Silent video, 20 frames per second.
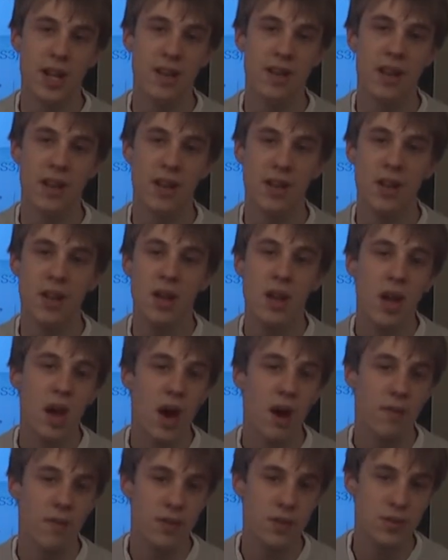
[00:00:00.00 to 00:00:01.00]
and then
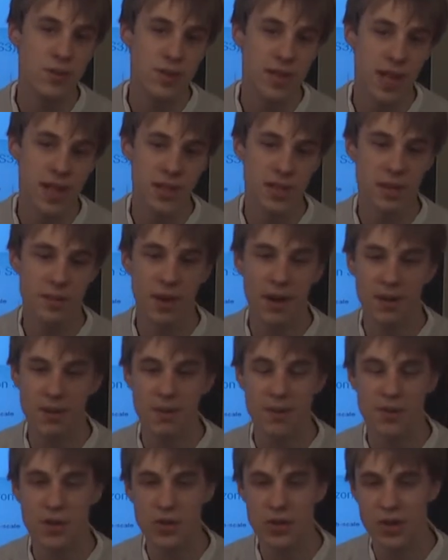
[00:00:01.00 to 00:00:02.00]
a few cents a month
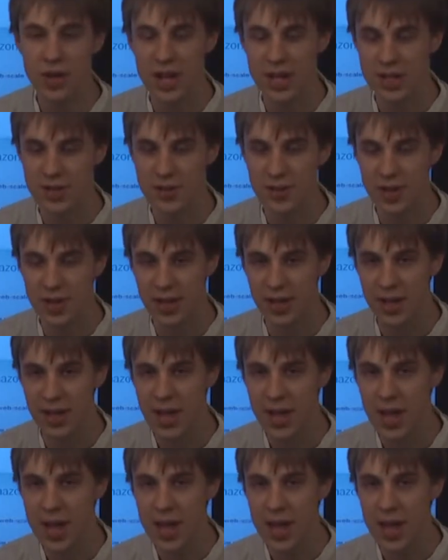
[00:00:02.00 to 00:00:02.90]
for transferring